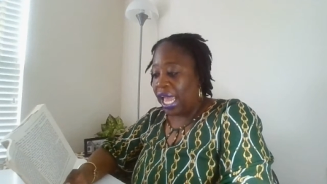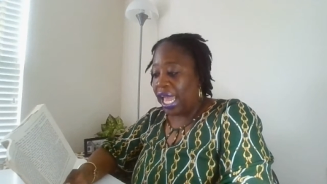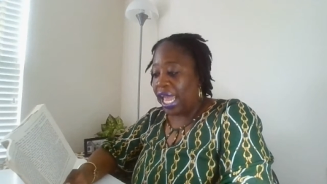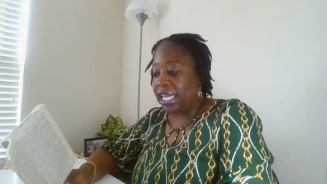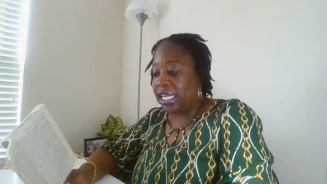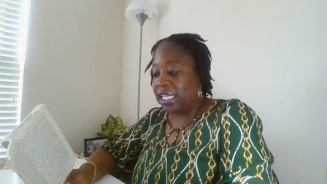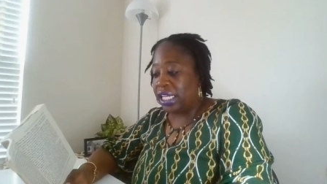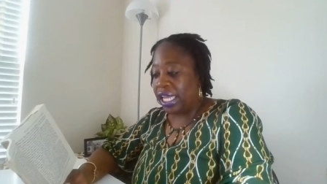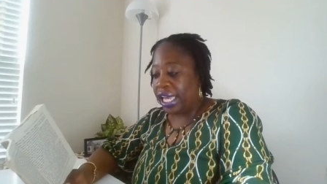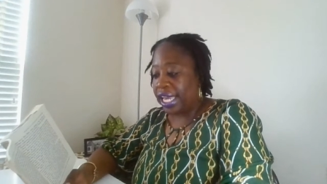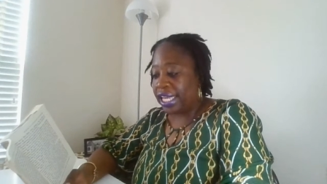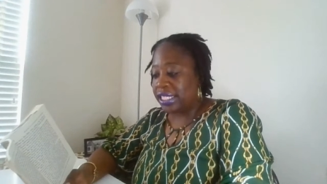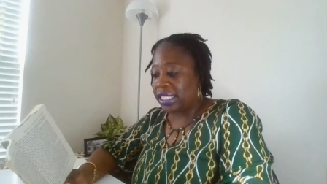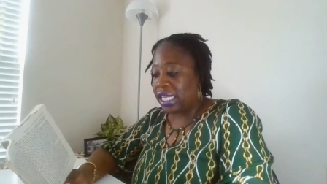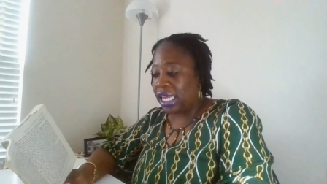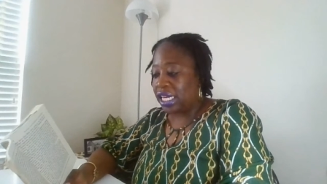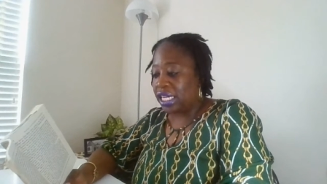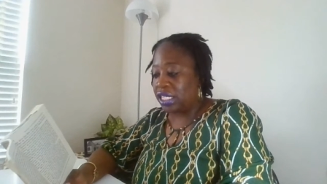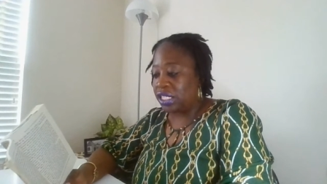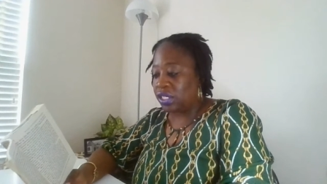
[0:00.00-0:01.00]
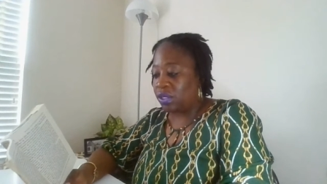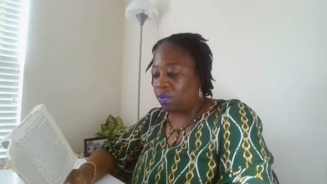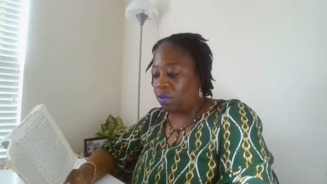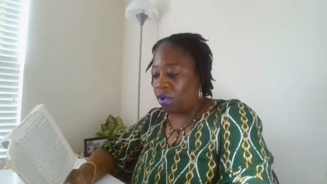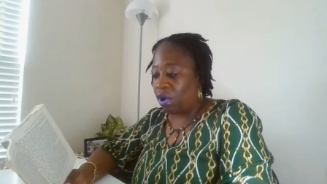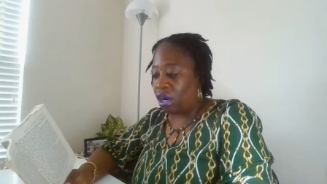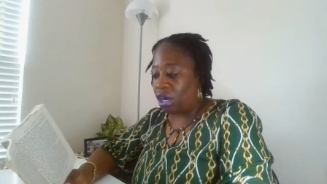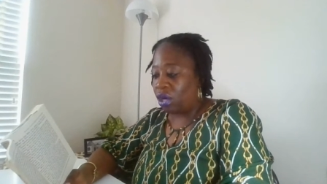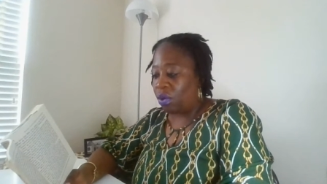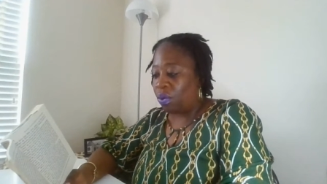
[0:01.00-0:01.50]
A glance at his
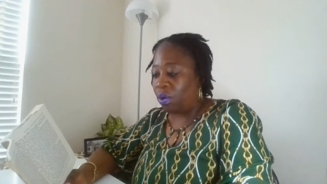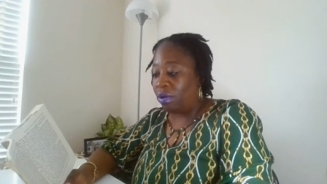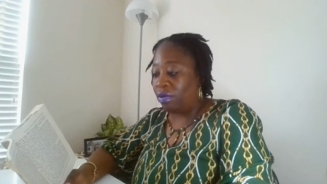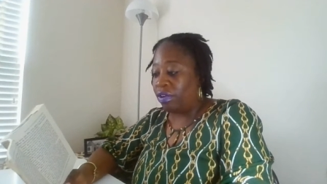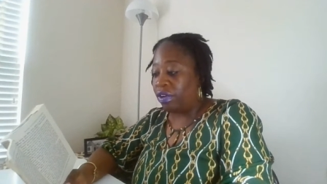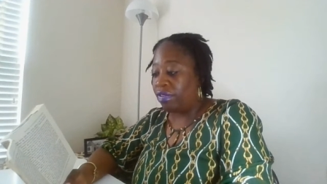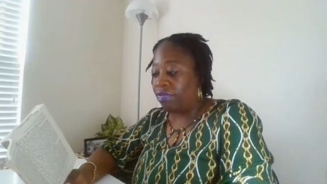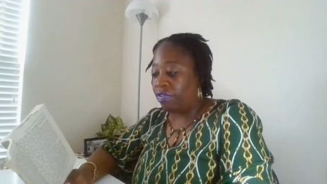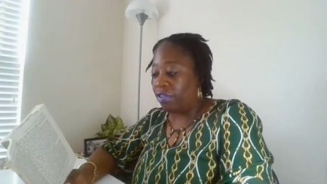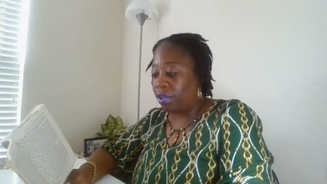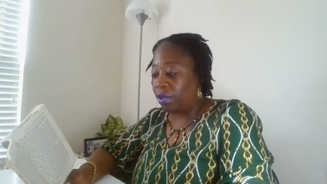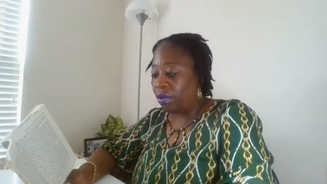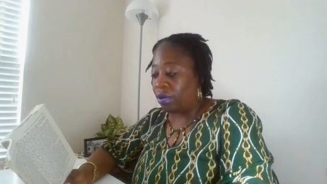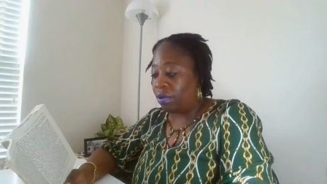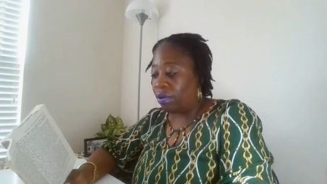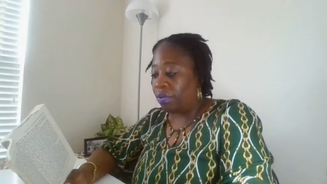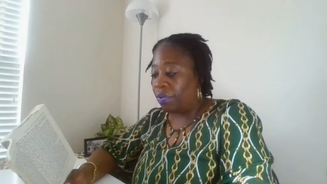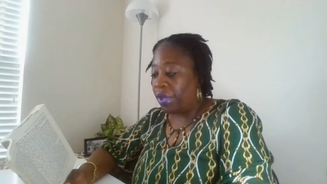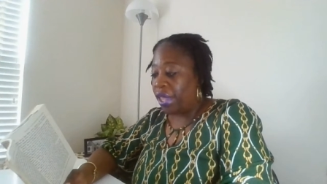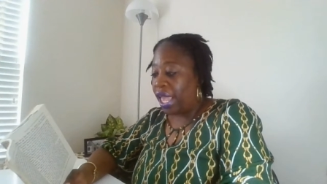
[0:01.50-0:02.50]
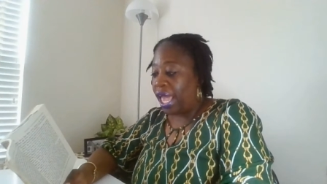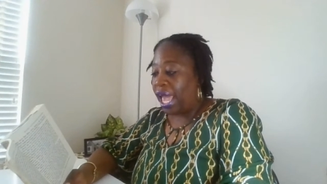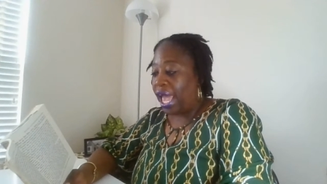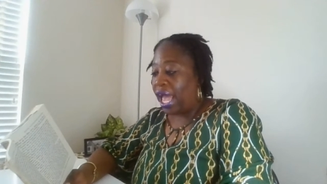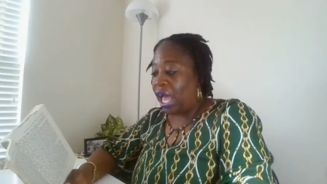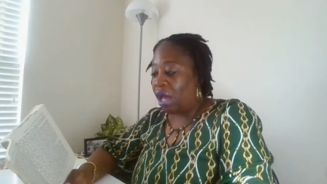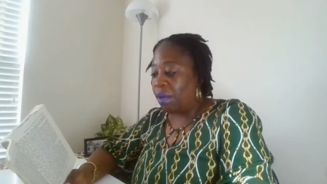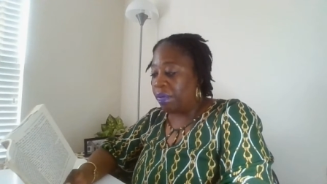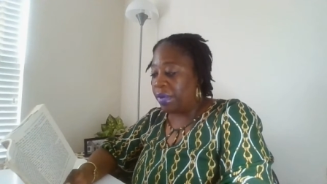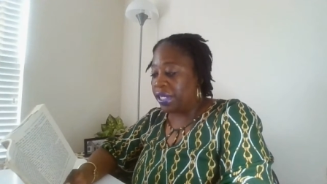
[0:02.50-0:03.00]
work will reveal
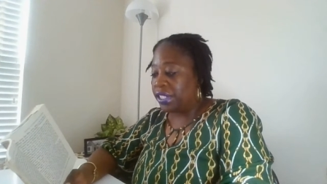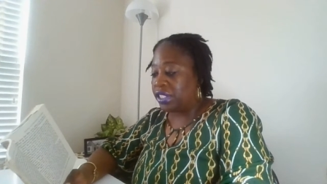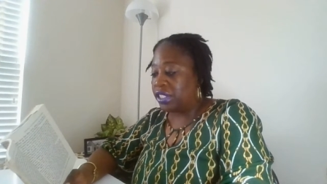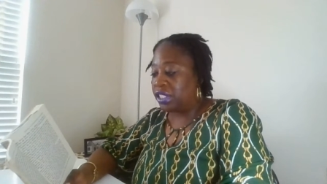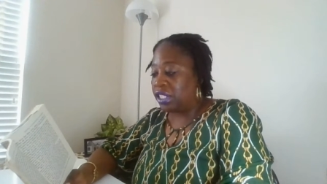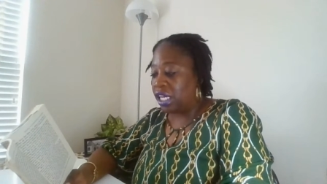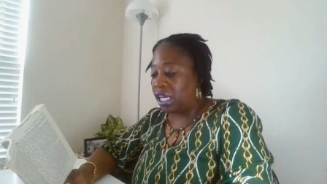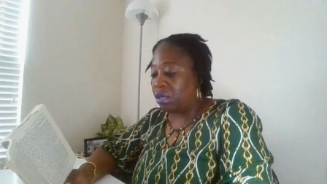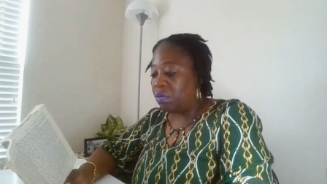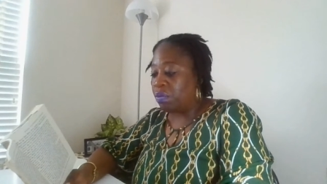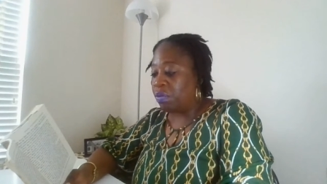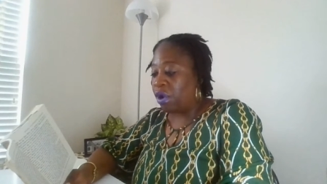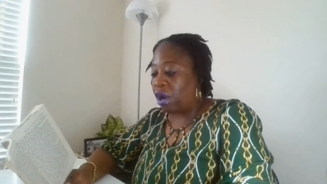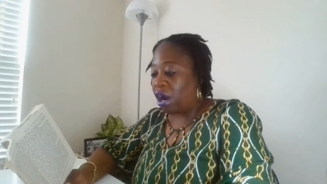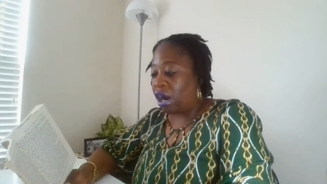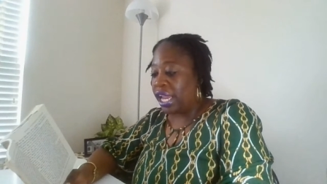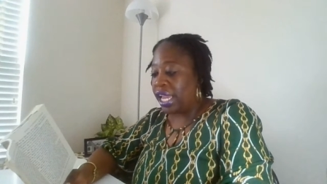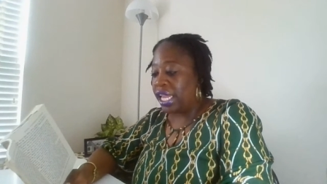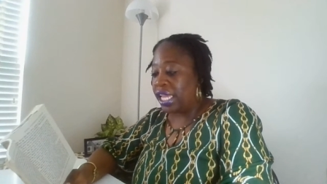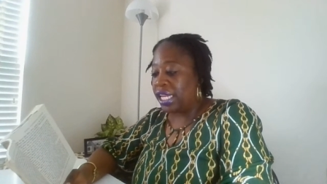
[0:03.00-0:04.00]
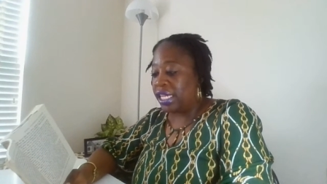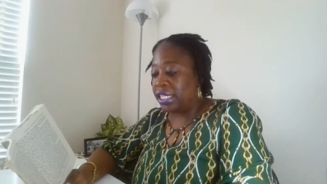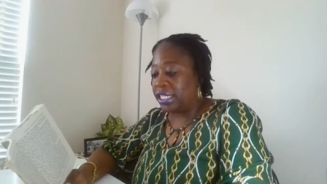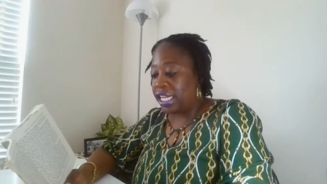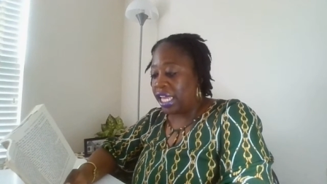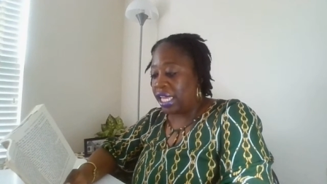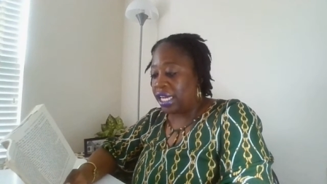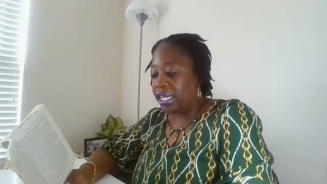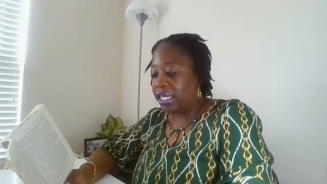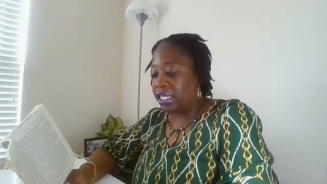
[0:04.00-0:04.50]
how much Dunbar
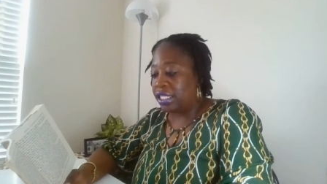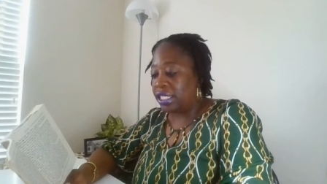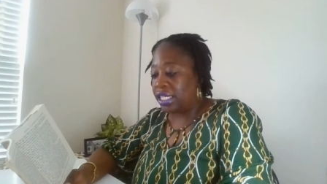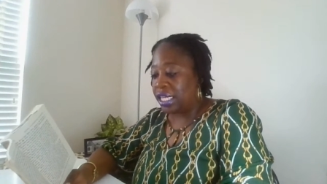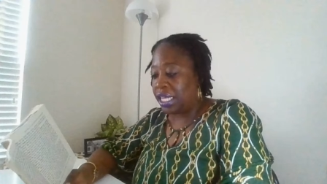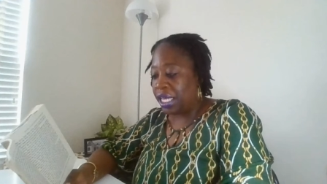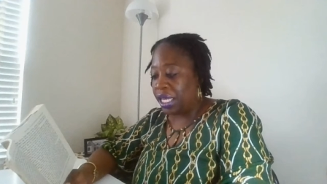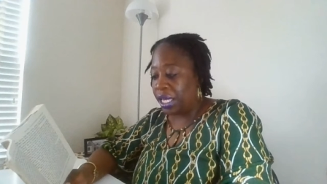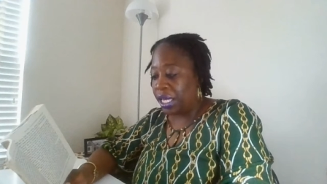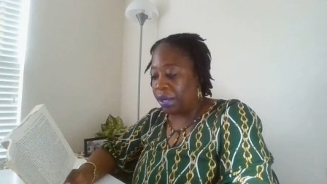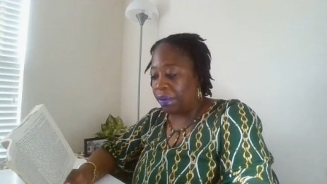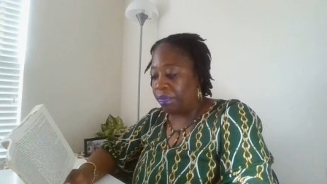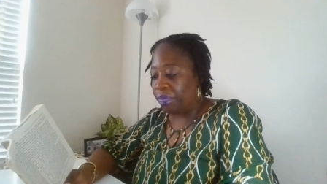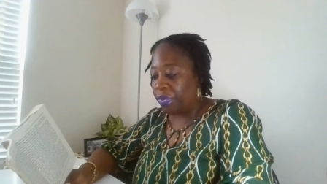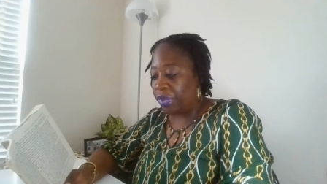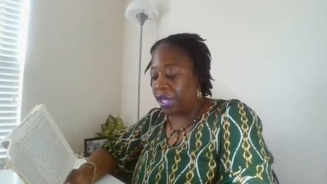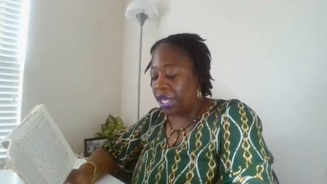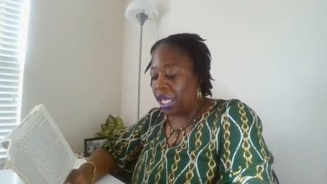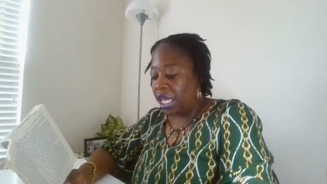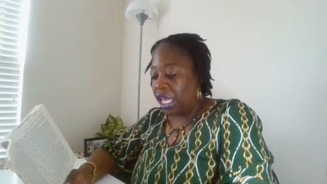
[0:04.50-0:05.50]
indebted to him.